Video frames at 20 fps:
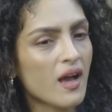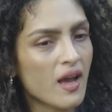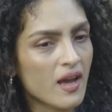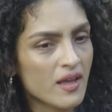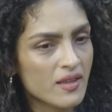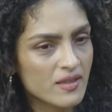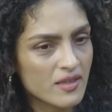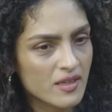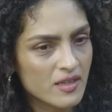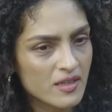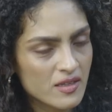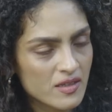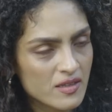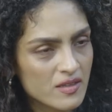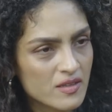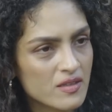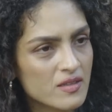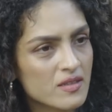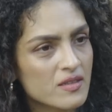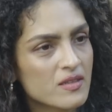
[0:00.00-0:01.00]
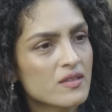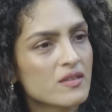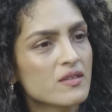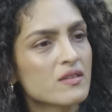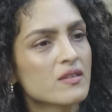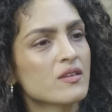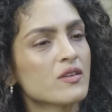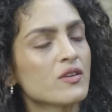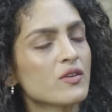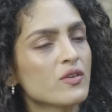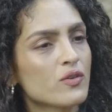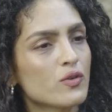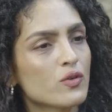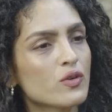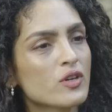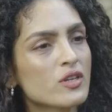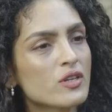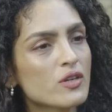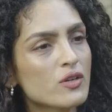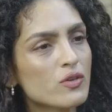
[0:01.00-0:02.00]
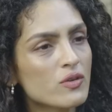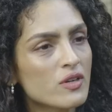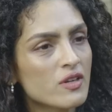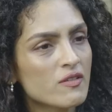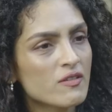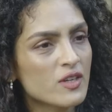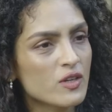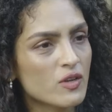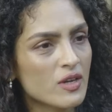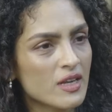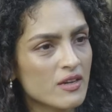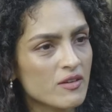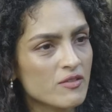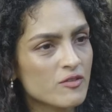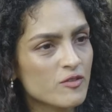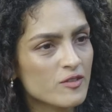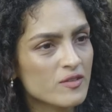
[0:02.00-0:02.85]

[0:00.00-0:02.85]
And then you continue living your life.